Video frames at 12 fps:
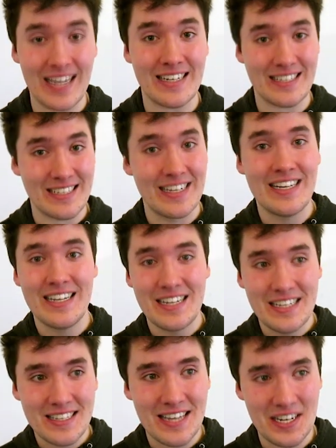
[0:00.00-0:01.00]

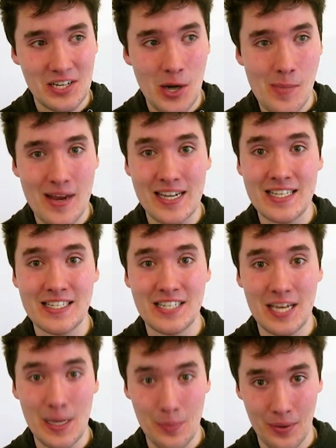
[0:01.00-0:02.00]
that comment is
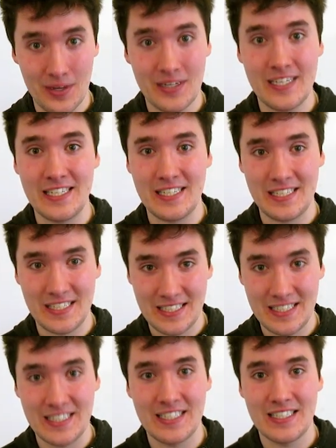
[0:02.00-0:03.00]
deep.
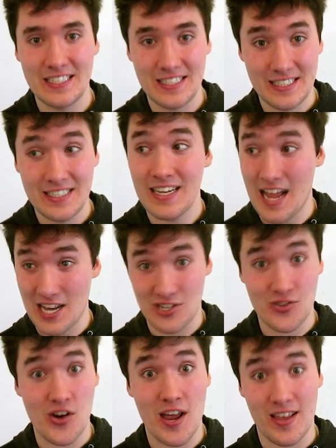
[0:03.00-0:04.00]

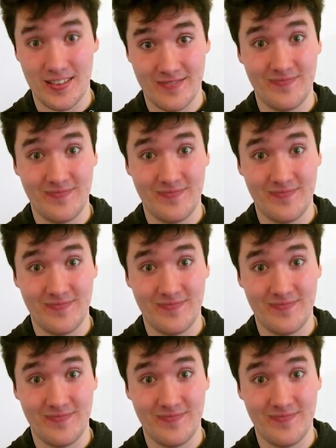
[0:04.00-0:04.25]
Ashtray.